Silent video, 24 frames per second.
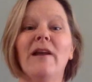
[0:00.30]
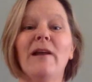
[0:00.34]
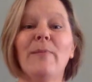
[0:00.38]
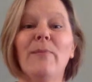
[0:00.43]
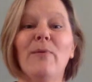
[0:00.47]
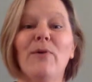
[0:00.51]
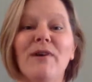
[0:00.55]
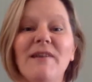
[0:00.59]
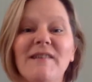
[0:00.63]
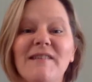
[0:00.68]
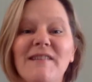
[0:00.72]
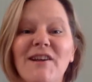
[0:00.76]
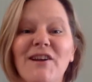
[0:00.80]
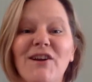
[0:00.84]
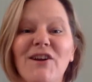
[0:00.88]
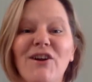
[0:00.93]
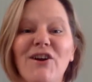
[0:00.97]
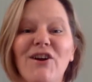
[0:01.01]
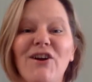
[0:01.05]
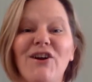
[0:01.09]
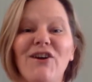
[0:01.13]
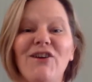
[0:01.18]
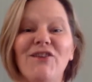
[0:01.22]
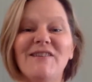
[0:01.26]
boys and
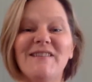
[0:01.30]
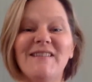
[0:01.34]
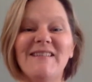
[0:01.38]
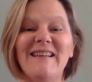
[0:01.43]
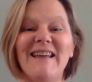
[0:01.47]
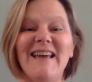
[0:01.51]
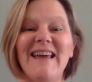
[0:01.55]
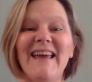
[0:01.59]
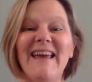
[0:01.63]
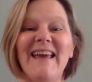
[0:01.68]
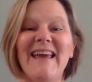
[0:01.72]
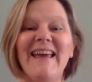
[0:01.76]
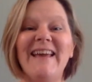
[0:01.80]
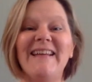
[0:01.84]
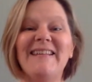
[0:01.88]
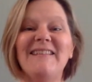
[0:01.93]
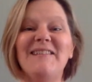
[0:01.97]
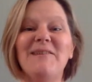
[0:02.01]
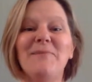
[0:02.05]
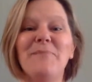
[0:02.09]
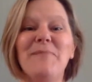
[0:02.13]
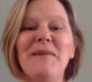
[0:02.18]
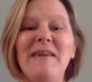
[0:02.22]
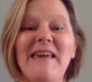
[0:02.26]
girls.
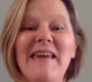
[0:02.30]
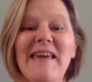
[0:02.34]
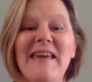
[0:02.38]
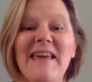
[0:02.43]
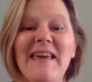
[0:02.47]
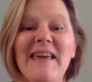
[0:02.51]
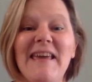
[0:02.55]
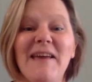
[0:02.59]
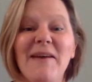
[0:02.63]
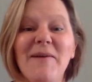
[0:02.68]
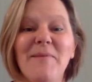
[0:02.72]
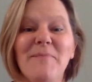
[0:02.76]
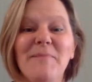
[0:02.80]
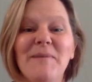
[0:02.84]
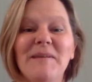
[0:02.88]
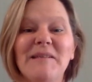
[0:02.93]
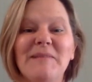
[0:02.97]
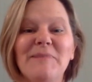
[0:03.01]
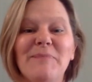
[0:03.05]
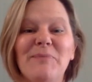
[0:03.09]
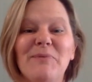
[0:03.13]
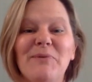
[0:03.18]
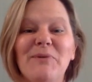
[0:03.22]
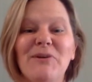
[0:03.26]
It's me, Miss
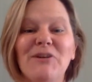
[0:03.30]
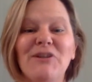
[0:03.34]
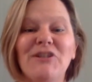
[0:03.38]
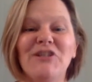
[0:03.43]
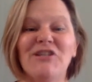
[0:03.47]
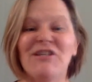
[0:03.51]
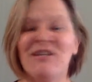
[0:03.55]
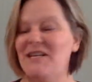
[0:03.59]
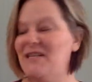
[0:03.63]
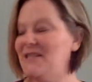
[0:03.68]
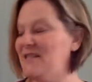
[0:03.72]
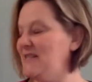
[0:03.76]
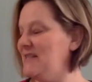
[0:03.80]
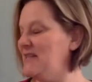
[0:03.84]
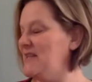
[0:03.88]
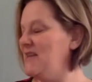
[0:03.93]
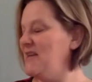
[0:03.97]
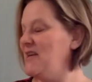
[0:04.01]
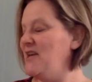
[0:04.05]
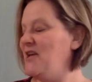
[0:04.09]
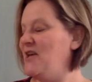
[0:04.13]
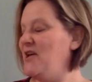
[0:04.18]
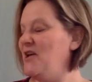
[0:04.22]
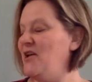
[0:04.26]
Borges.
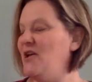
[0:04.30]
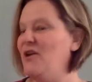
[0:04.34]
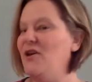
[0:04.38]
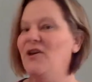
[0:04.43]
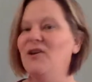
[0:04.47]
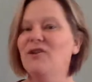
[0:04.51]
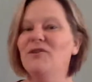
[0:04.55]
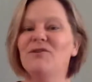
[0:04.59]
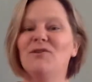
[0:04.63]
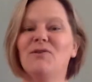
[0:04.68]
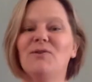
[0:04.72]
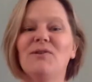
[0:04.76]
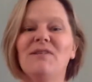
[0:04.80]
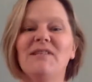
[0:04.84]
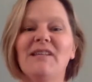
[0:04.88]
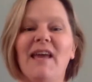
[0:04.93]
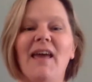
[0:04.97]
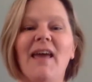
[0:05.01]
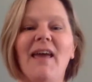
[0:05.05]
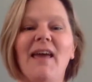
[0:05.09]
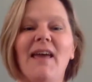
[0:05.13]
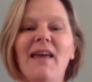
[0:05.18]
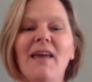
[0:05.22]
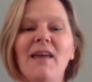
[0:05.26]

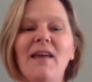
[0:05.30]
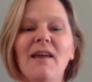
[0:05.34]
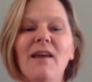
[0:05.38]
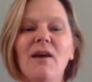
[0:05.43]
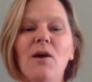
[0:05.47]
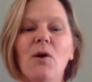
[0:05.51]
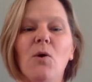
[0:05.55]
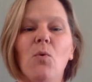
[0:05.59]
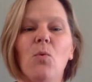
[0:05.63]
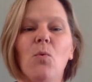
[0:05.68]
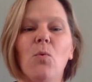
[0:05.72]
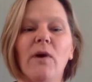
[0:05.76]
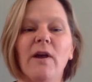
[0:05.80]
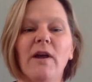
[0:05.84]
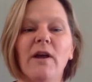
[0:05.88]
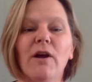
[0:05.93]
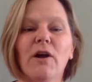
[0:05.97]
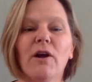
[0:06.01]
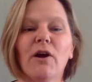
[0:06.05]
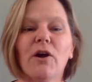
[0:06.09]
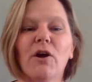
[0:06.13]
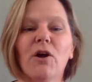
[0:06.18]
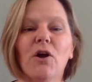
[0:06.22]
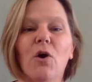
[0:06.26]
Today,
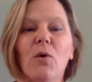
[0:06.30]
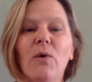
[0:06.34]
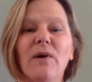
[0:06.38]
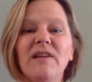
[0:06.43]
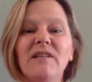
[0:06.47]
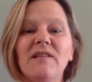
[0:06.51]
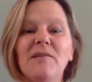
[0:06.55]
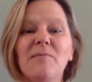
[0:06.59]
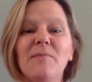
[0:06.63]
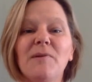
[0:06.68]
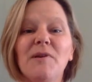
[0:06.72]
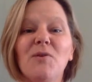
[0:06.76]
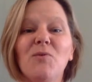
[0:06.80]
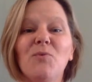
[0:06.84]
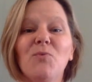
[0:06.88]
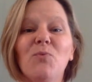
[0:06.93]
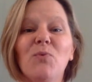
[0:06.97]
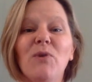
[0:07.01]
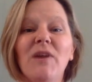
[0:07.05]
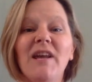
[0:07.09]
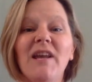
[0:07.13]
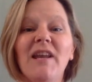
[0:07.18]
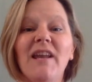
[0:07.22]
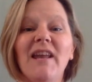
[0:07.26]
we're going to be
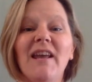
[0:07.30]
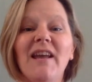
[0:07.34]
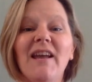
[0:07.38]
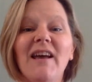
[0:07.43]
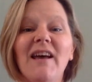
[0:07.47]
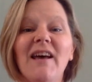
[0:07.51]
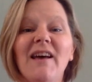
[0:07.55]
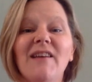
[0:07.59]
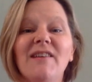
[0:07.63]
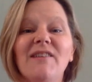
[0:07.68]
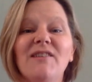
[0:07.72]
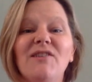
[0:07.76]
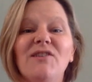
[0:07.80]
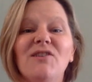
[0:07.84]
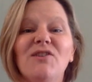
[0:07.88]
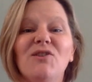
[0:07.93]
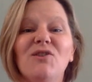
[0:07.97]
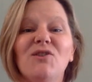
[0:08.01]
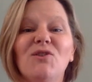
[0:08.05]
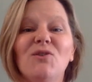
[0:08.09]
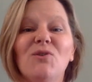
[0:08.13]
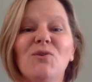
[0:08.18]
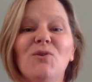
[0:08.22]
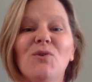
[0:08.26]
reading a
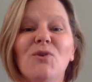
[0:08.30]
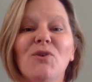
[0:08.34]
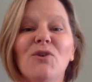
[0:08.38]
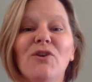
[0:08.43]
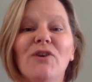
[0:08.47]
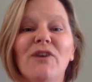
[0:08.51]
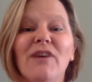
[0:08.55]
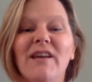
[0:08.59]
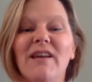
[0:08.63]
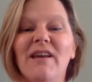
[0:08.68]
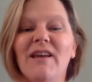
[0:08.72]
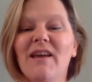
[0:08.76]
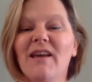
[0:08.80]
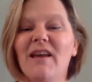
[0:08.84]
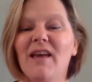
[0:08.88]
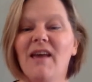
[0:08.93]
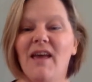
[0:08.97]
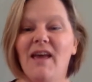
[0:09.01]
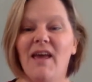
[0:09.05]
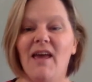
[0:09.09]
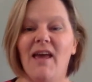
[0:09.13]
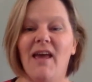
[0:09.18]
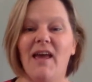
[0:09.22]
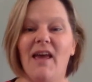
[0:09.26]
story.
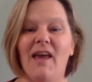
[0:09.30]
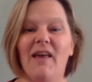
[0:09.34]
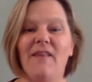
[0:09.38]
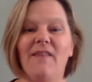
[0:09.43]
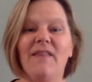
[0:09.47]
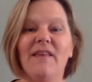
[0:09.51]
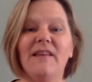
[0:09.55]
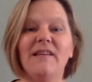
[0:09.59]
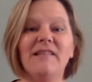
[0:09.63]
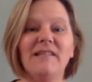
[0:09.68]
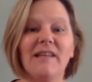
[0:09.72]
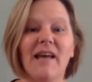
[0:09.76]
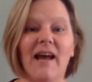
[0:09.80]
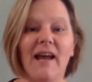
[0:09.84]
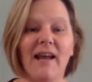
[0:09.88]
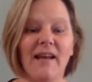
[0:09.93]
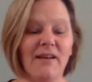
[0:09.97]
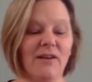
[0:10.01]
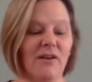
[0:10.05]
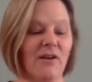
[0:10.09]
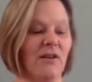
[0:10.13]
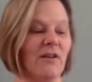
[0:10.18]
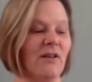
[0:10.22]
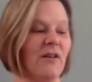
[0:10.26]
And the
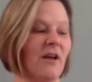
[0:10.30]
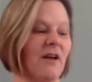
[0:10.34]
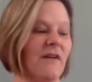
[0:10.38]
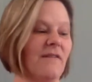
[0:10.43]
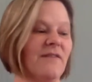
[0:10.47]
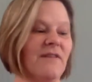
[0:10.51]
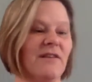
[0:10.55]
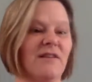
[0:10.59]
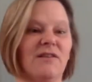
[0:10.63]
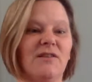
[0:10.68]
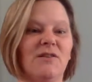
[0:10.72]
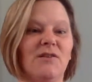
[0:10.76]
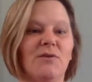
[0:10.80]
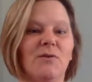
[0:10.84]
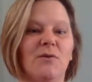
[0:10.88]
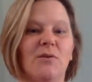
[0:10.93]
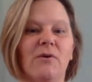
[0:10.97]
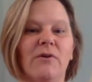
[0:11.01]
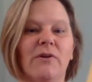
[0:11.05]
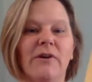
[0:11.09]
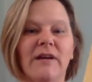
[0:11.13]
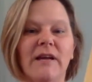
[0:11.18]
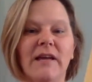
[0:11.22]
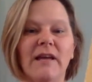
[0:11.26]
title of the
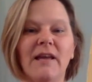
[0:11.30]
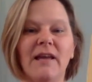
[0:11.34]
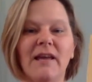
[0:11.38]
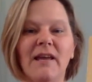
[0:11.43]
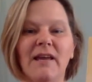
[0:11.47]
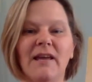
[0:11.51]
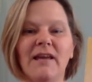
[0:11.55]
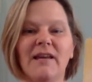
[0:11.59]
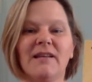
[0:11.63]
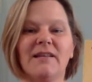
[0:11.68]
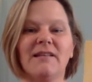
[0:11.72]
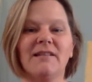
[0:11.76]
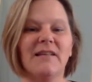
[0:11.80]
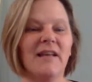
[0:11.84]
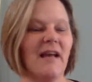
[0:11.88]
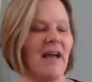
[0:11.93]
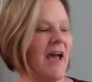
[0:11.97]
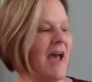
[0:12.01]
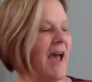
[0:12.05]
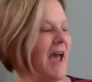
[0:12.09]
story is